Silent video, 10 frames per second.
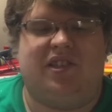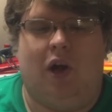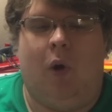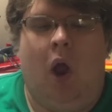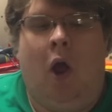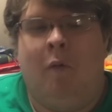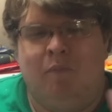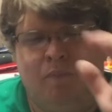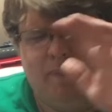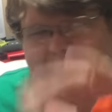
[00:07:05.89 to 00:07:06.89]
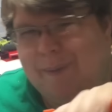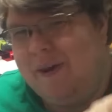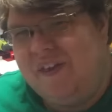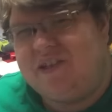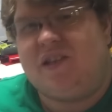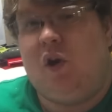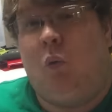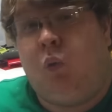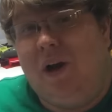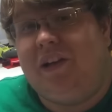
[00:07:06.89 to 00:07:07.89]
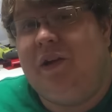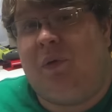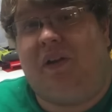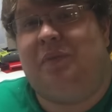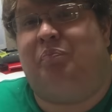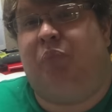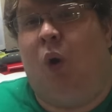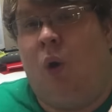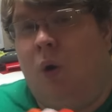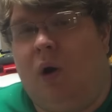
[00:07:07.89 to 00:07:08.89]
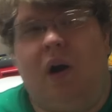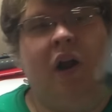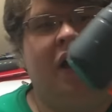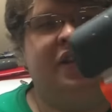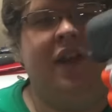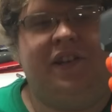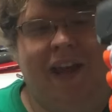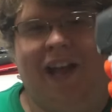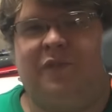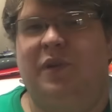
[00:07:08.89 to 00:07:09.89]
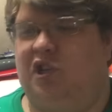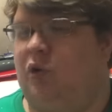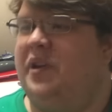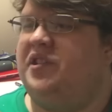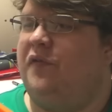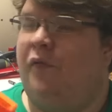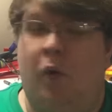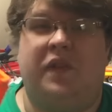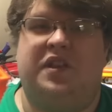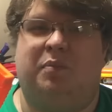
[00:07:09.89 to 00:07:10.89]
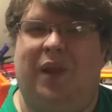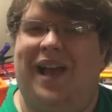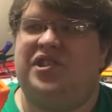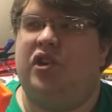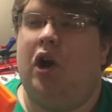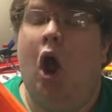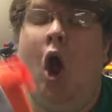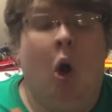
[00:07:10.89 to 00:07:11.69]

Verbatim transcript: So maybe this is a really, really poor attachment choice for this blaster.